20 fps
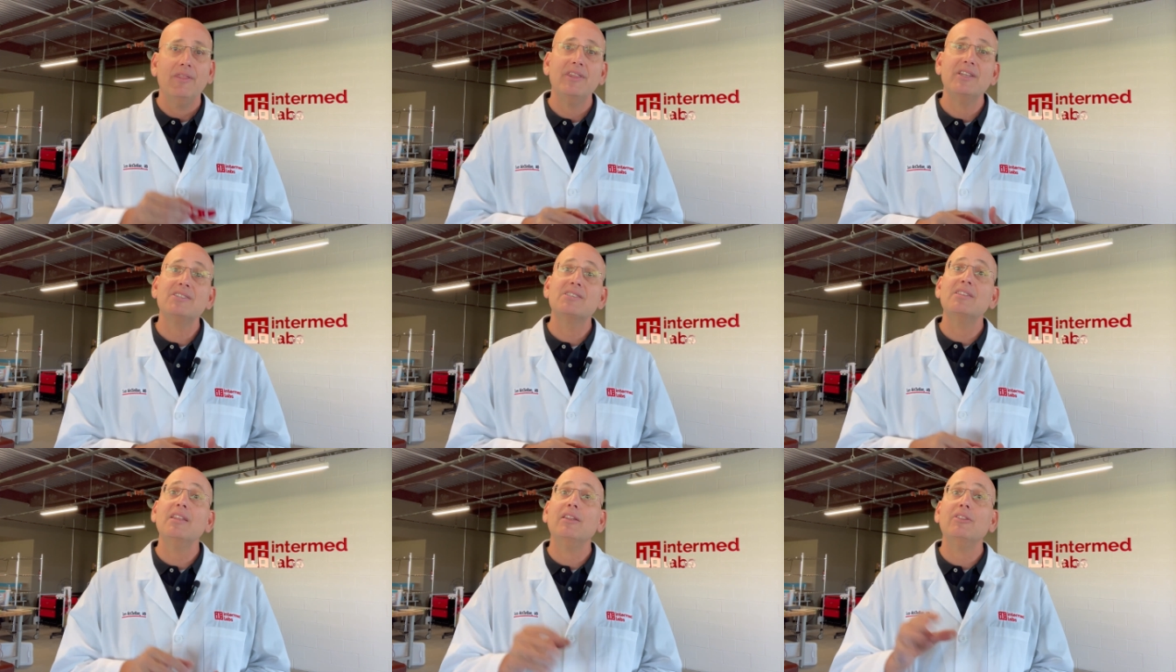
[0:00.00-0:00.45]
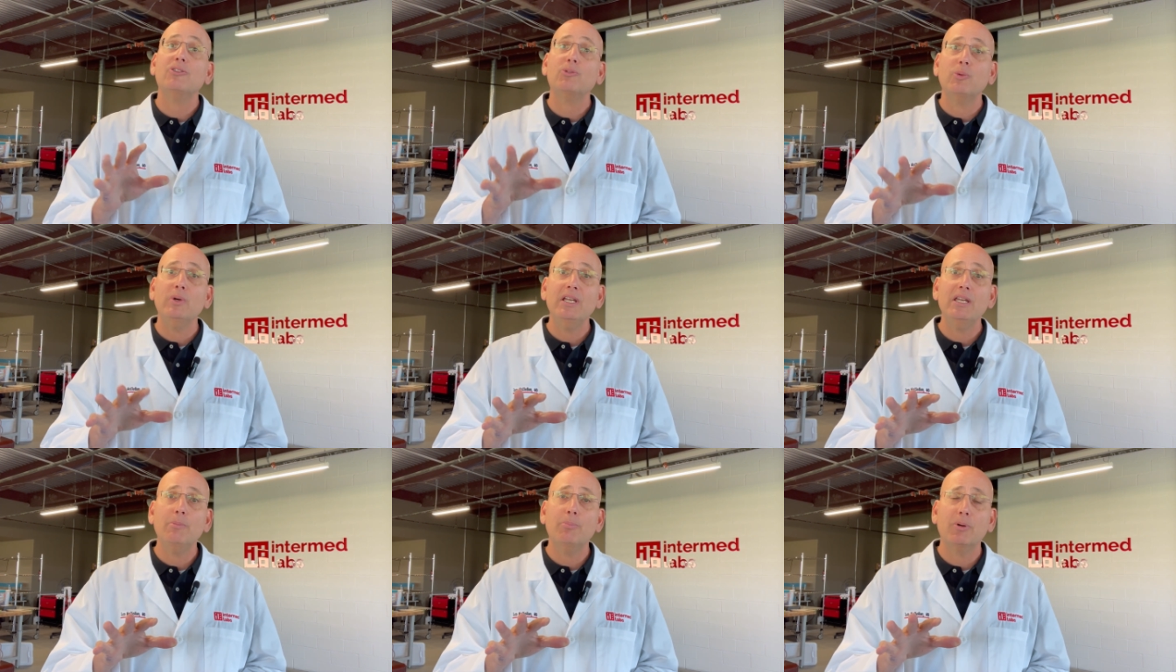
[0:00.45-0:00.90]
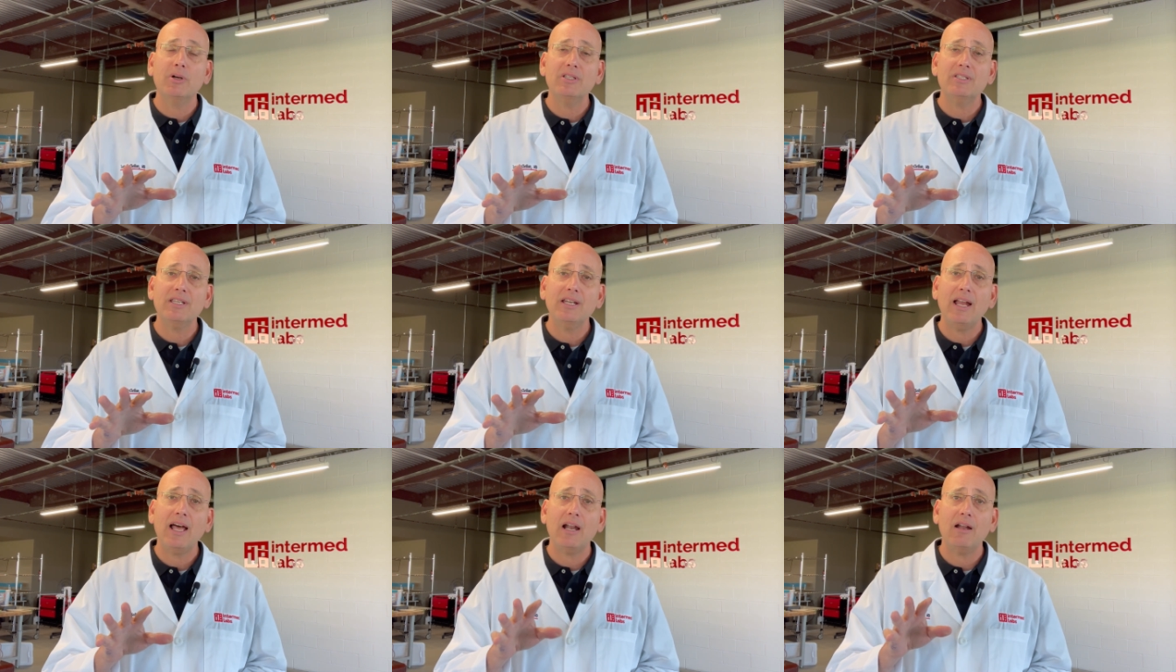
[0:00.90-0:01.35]
that's then 3D
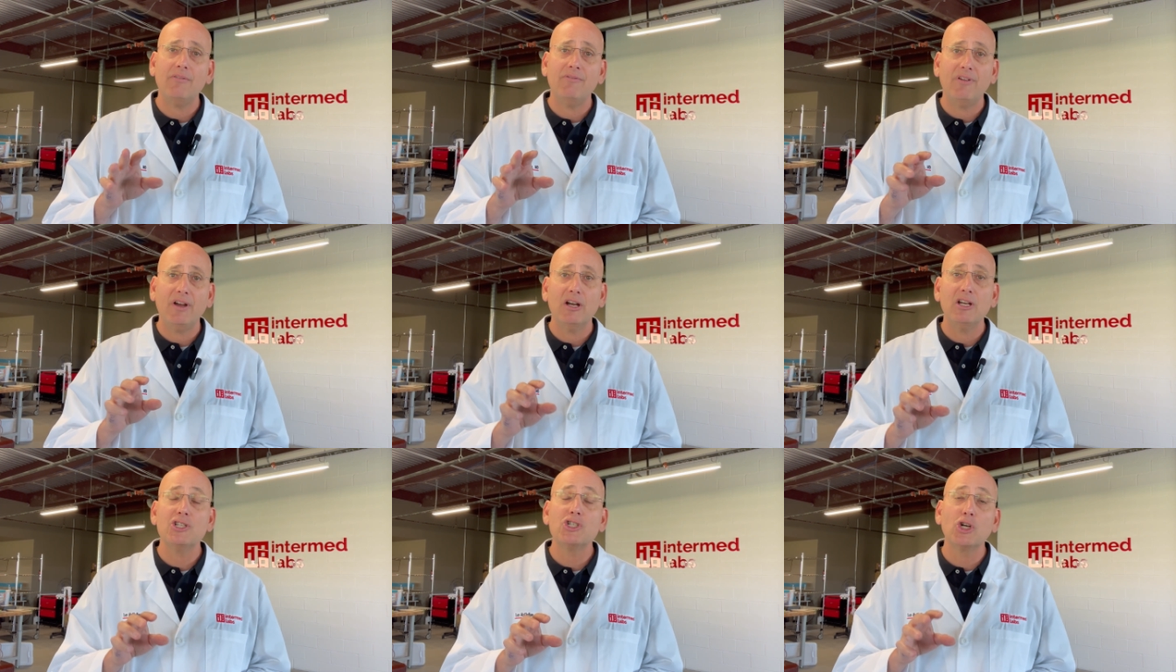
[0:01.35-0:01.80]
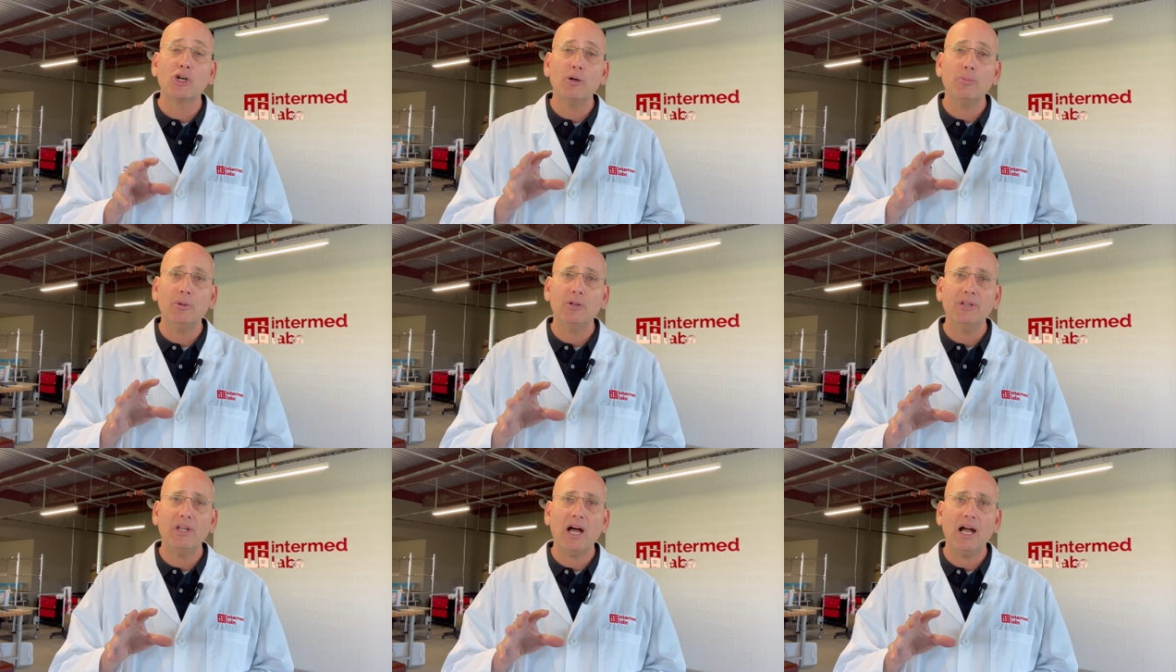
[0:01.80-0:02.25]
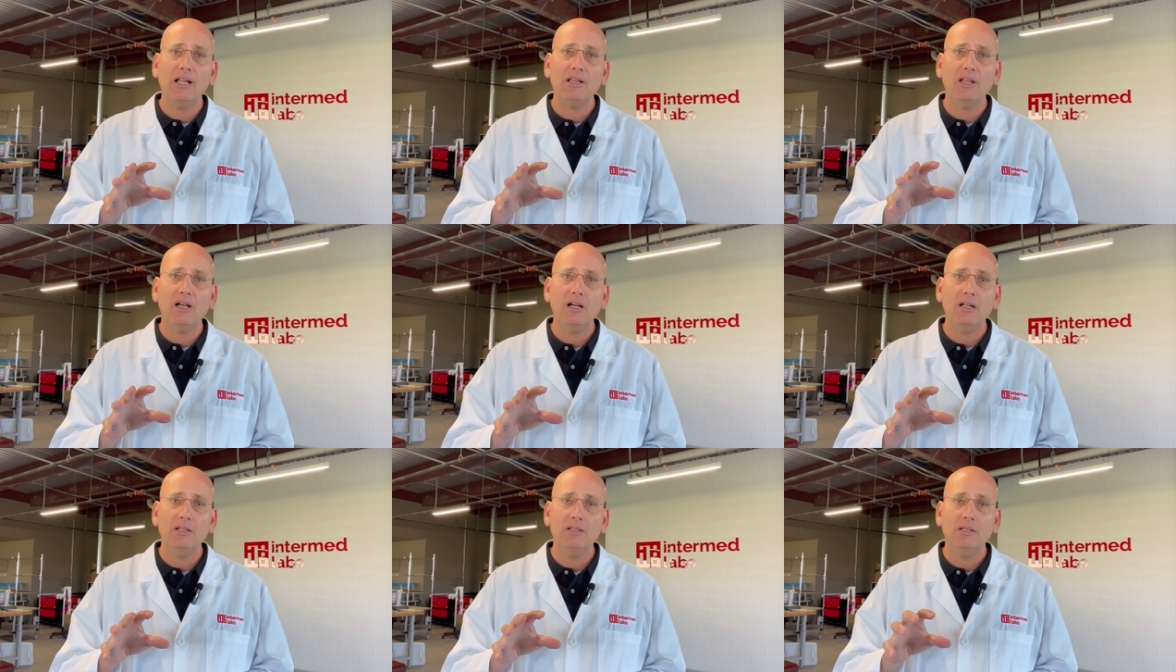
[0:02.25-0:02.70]
printed out of very durable
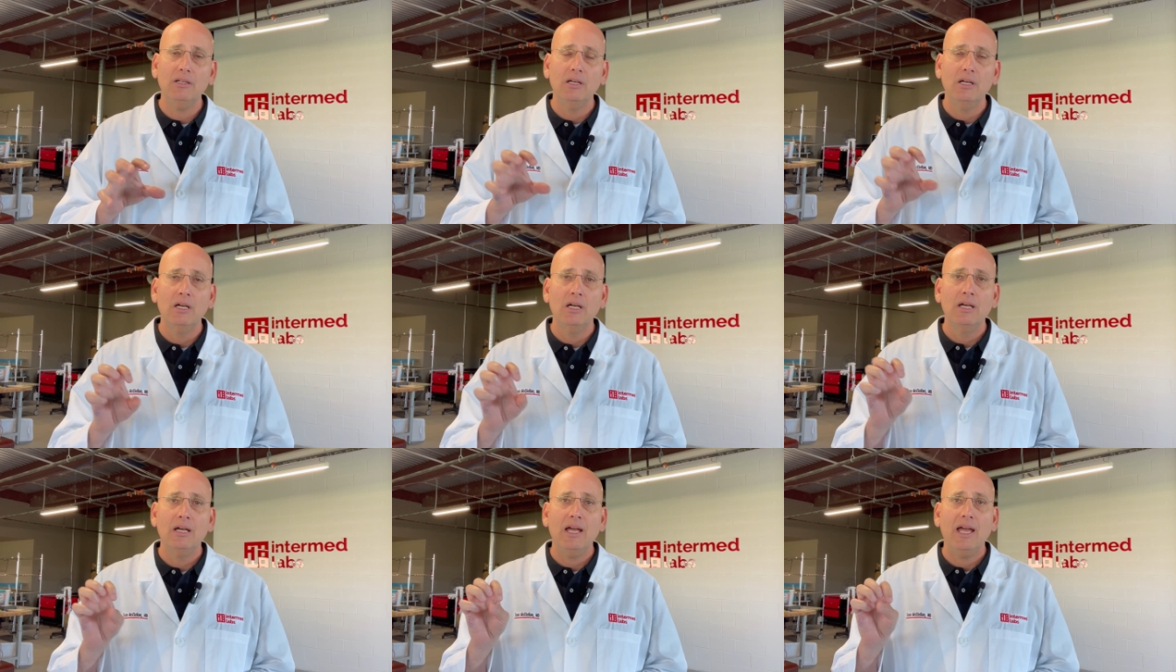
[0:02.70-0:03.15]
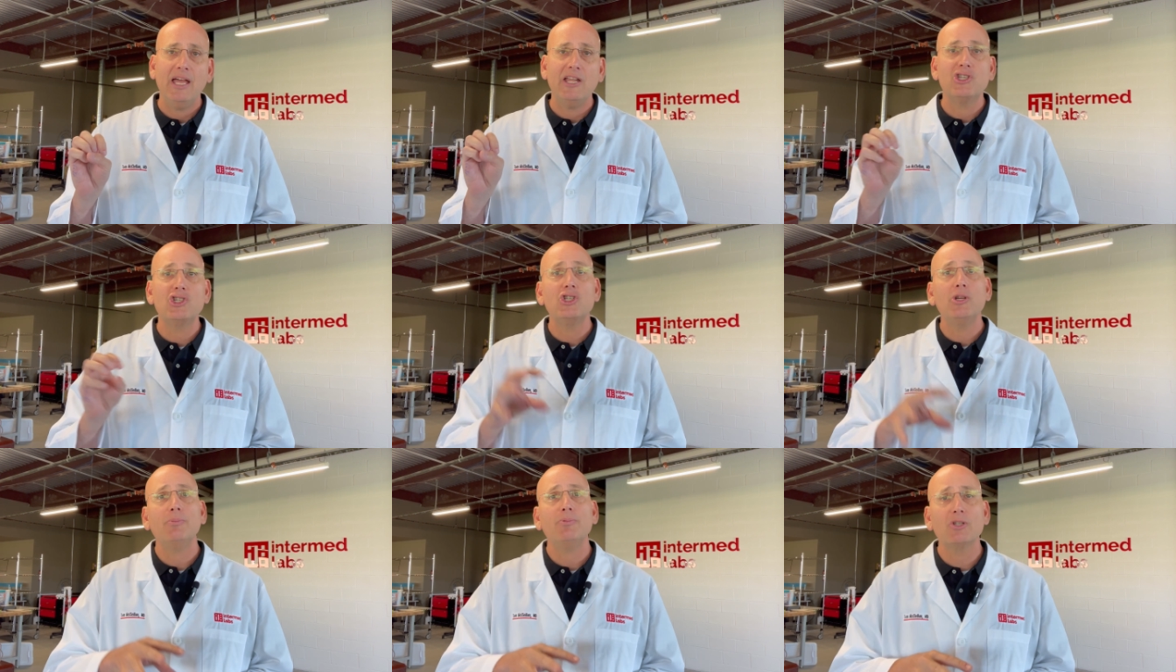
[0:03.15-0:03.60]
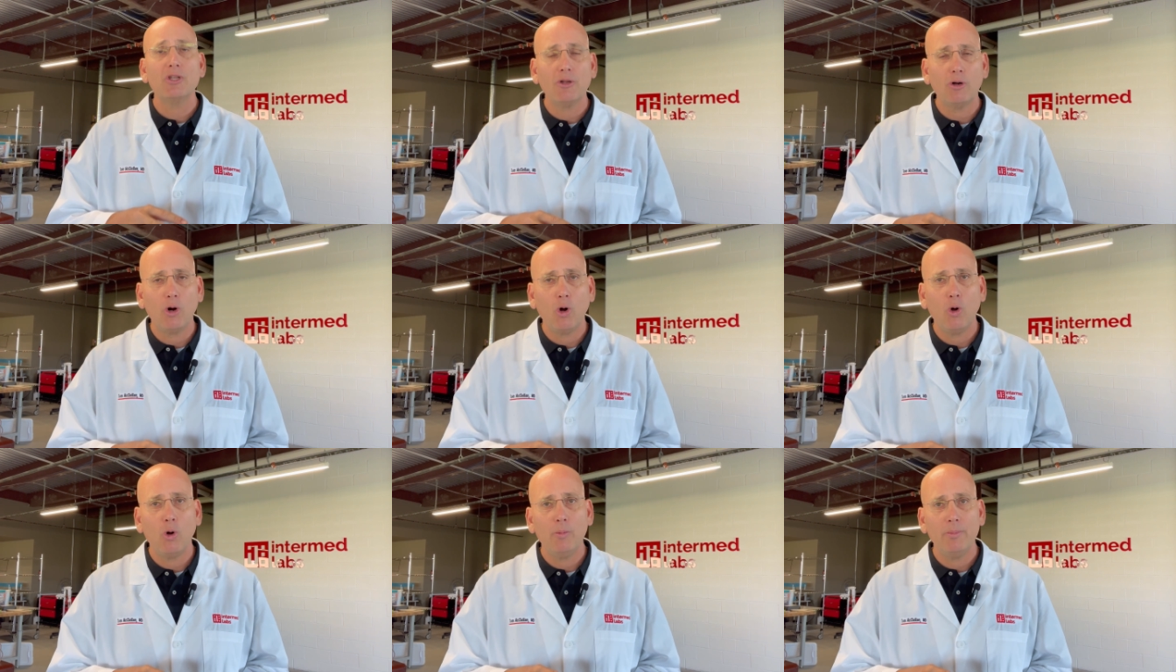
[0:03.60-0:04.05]
nylon and shipped to
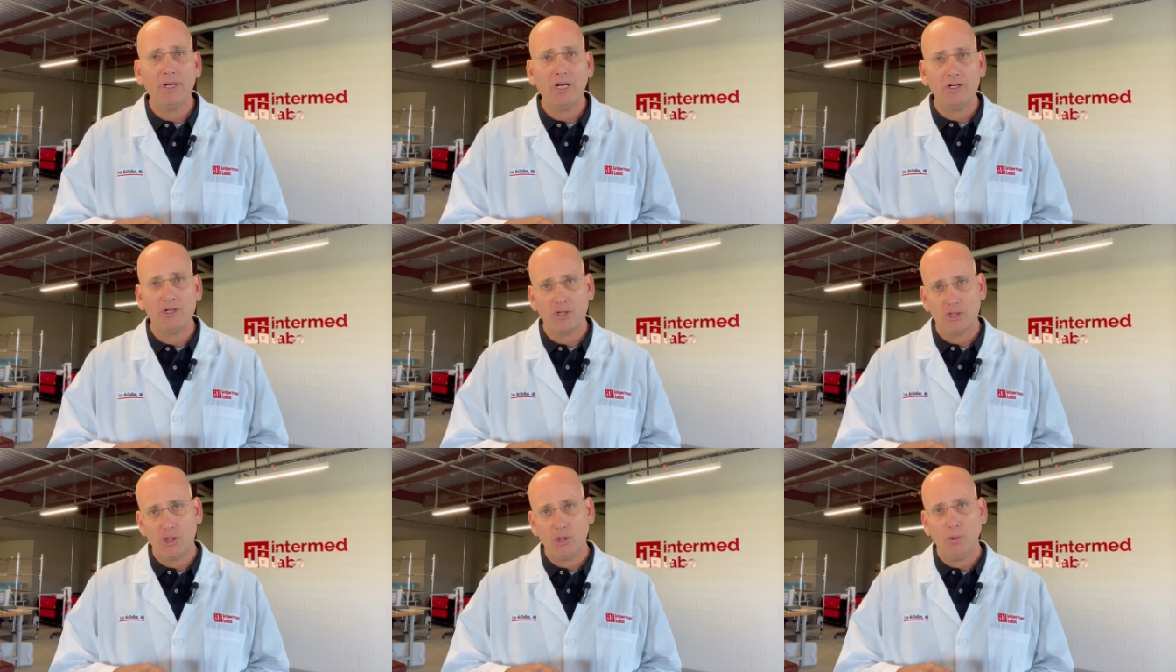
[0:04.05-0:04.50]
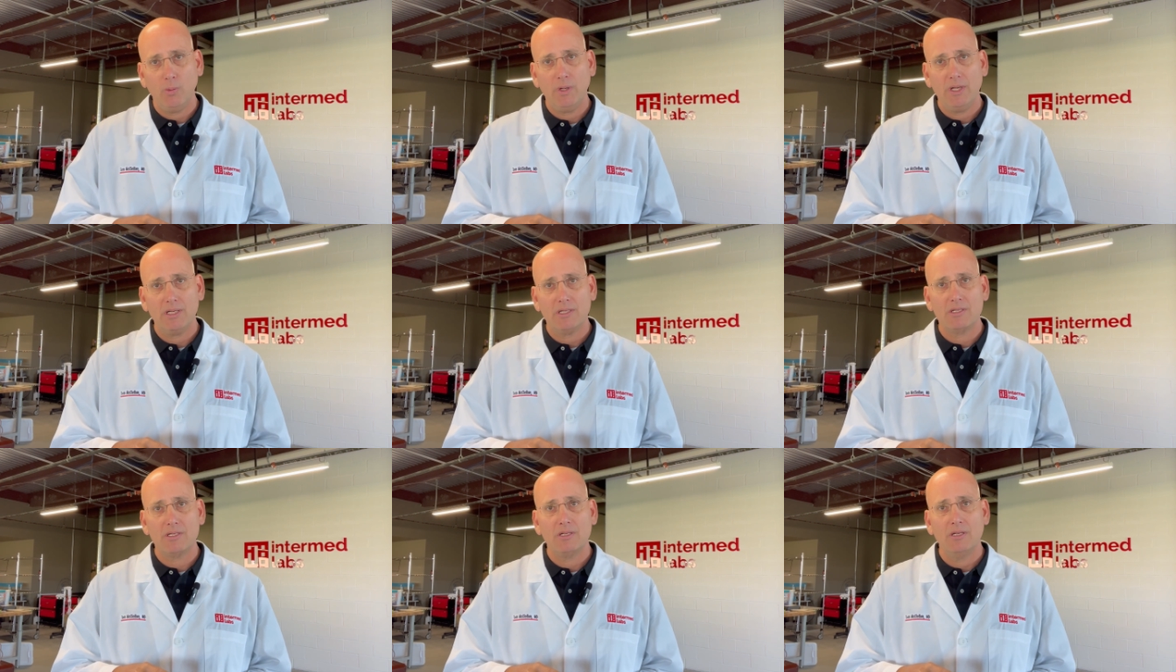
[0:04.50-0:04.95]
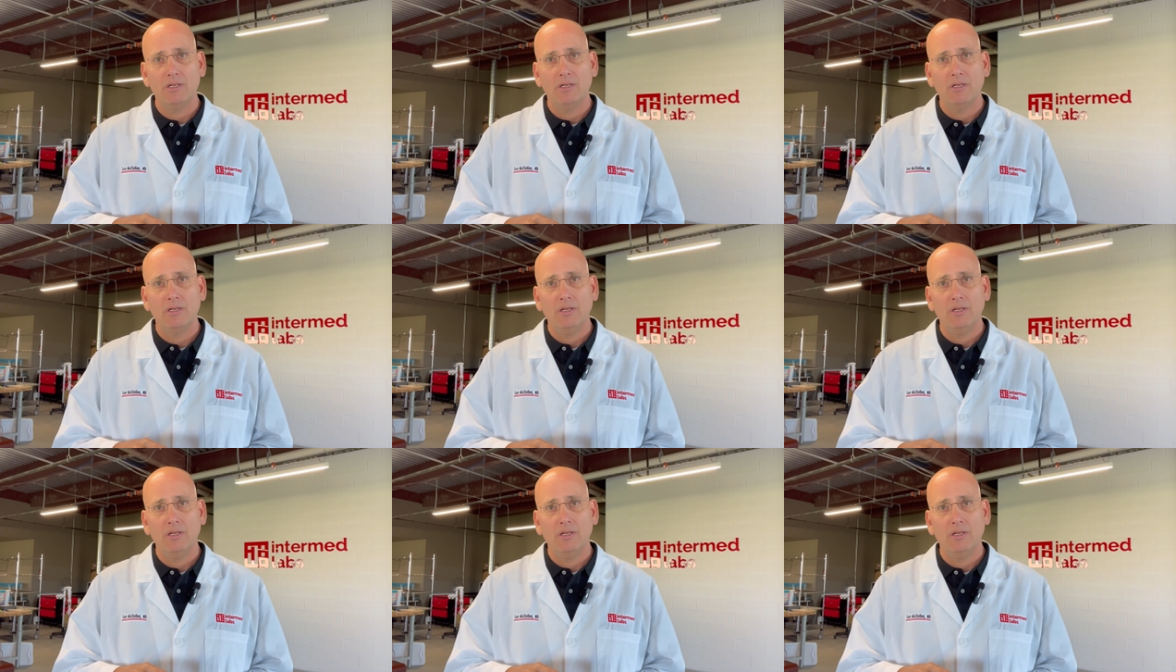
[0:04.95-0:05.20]
their home in under two weeks.